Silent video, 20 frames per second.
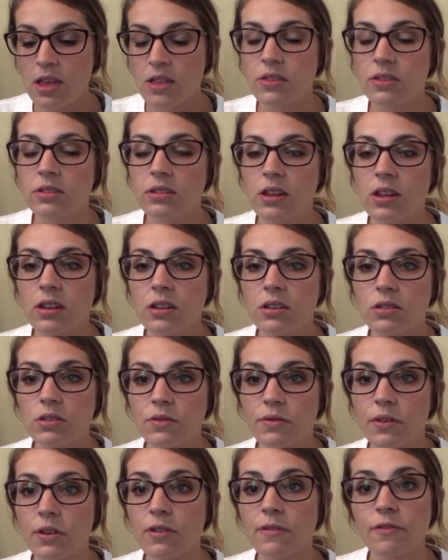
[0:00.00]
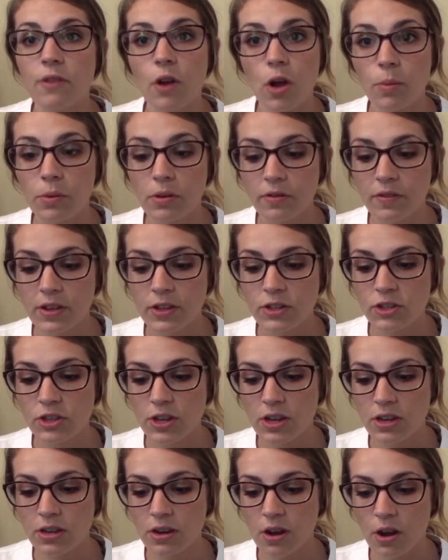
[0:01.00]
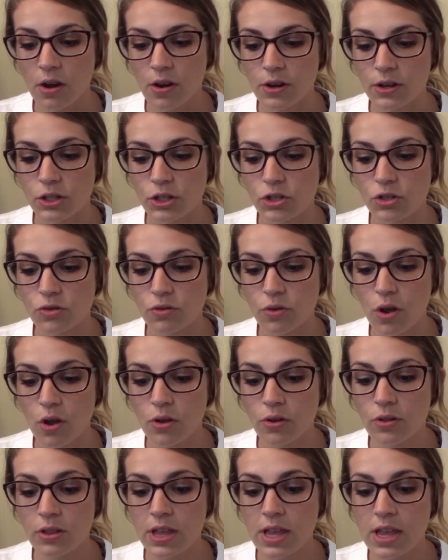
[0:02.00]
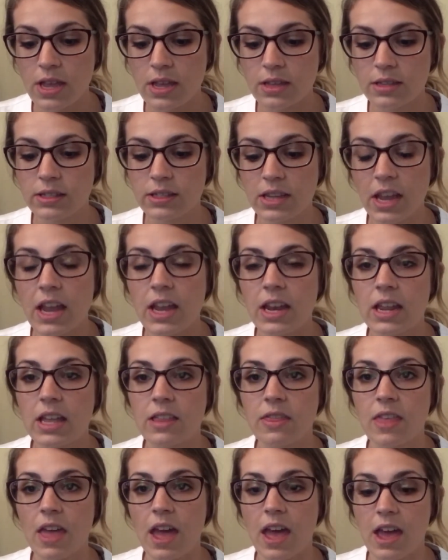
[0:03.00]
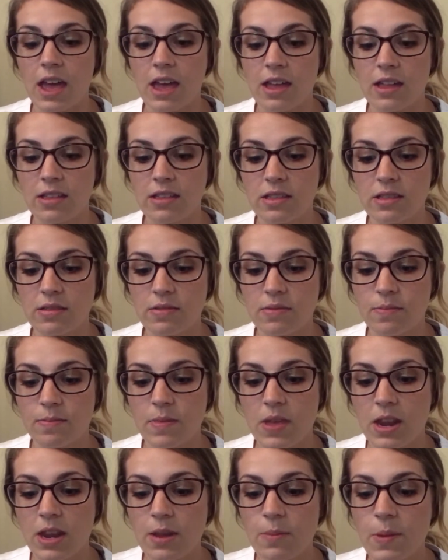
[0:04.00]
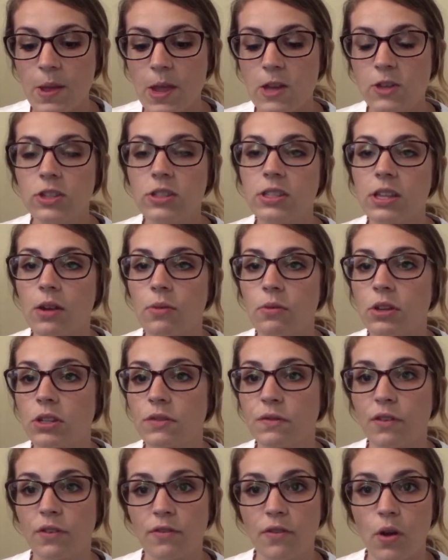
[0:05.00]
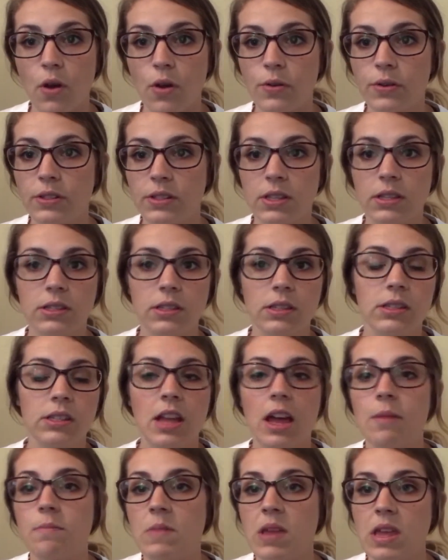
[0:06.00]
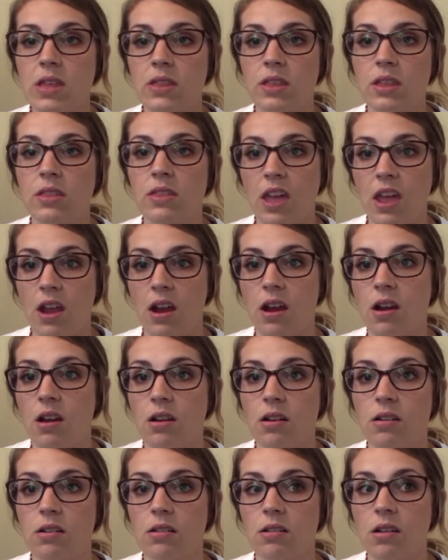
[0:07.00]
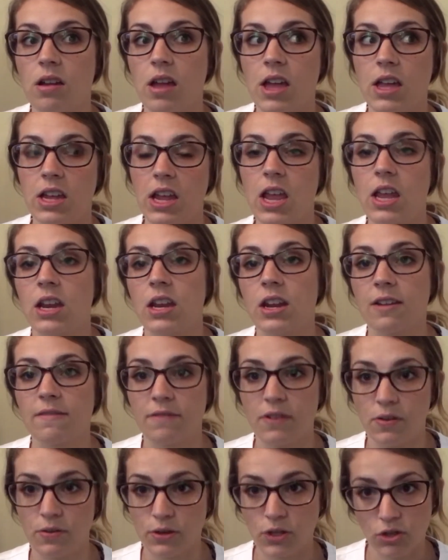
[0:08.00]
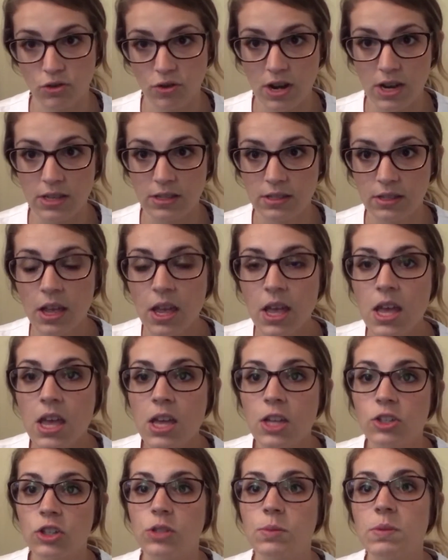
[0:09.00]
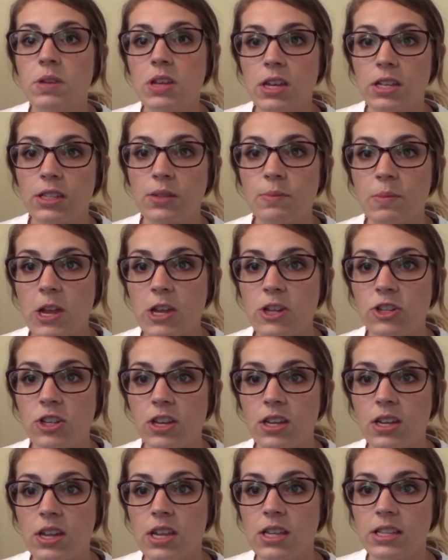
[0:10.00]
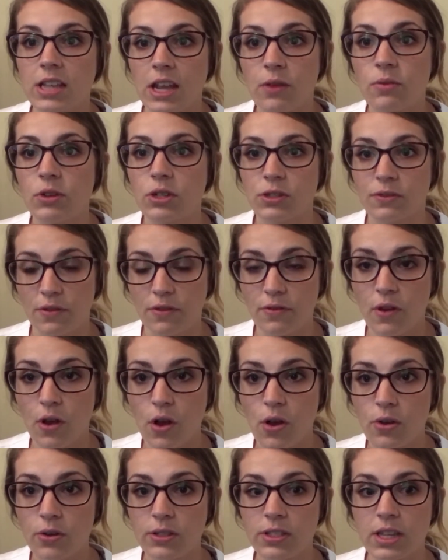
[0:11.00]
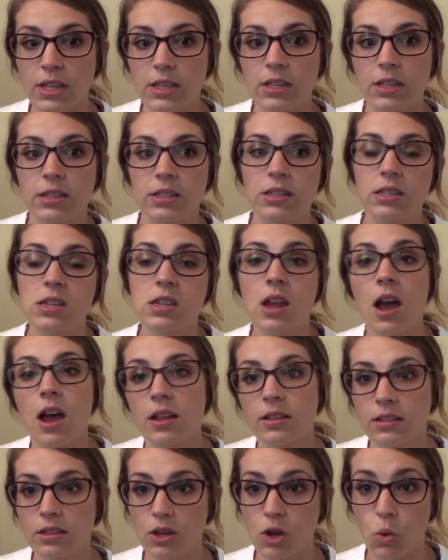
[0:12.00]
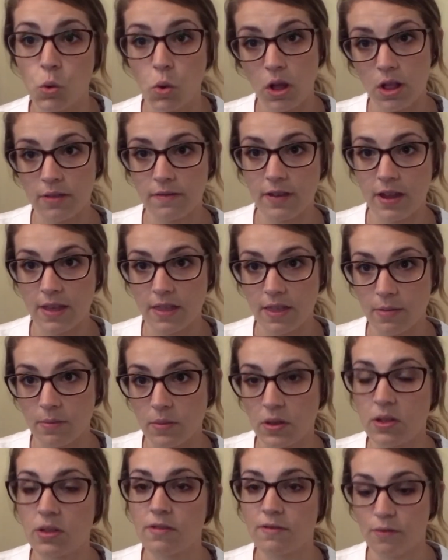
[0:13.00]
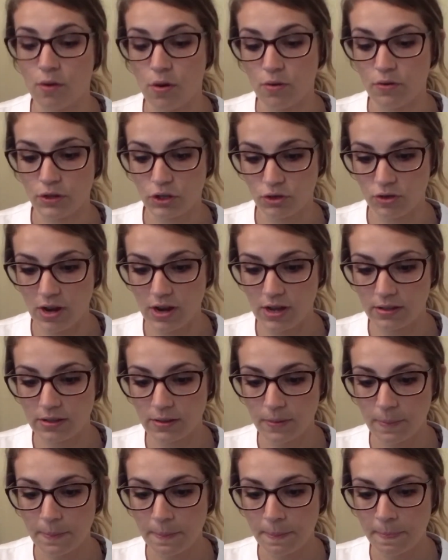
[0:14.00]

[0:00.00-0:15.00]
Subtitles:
The standards for fall prevention are strongly stated that any patients at risk for falls, this does not mean that they are a candidate for restraints. Just because a patient is at risk for falls, that does not qualify them for restraints.